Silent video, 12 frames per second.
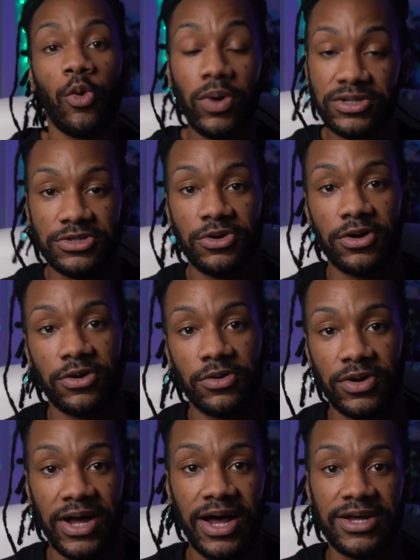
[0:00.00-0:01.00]
What's going
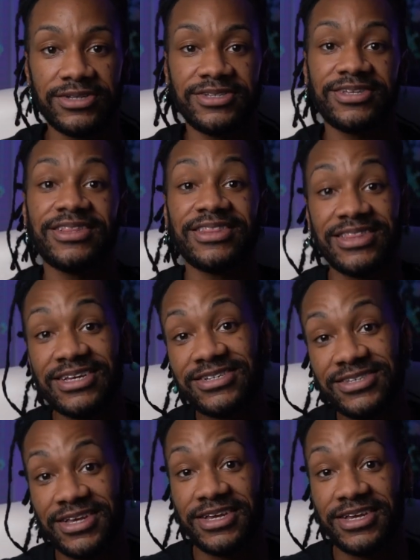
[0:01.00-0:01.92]
on, guys? This